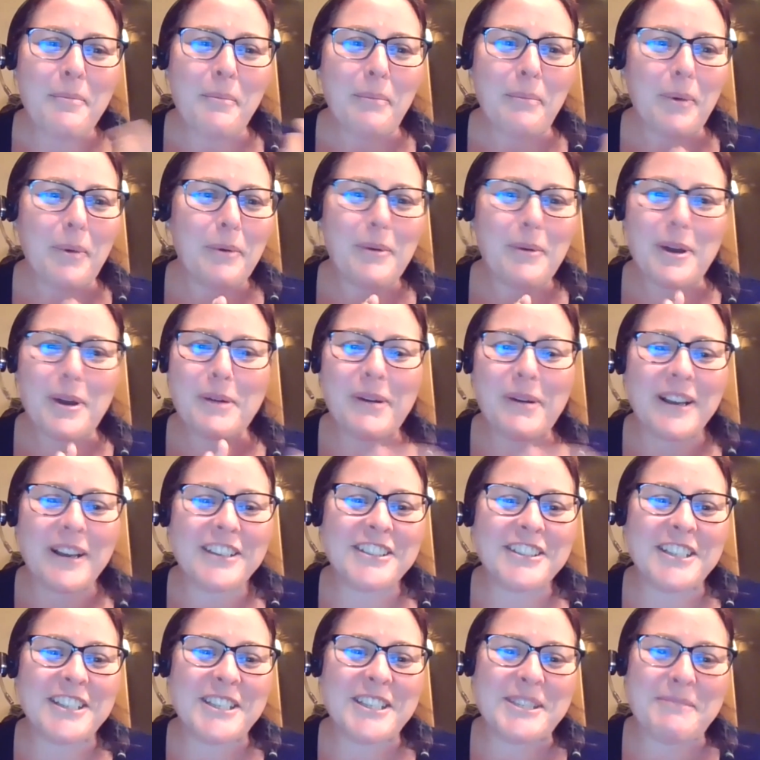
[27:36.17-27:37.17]
But what
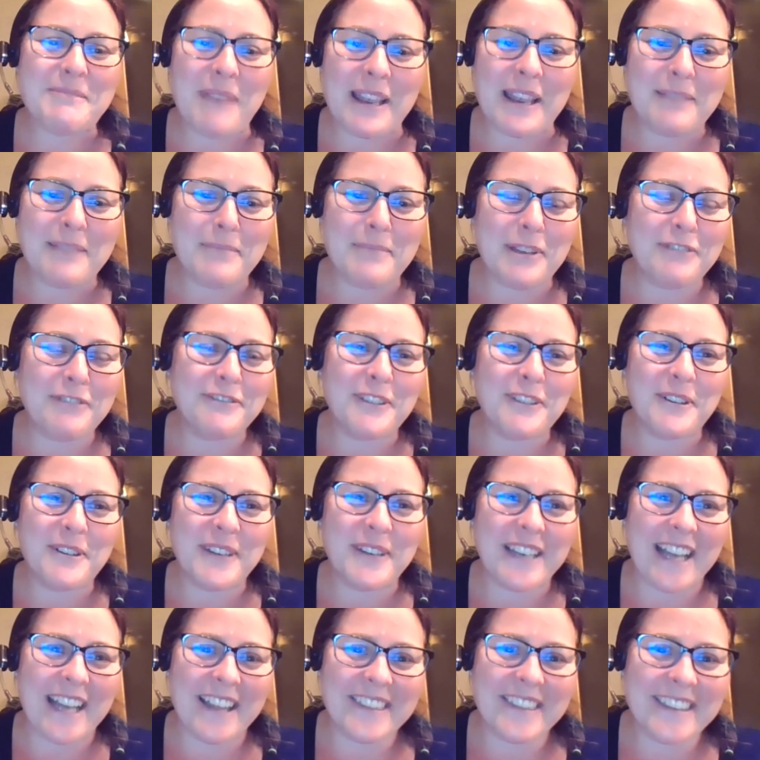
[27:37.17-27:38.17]
questions might be
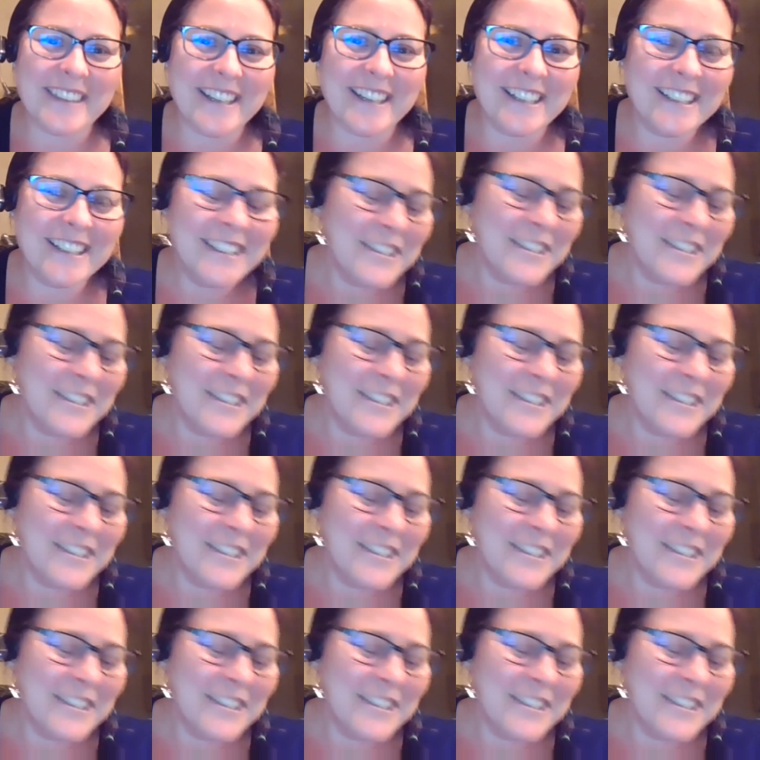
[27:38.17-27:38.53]
floating out there?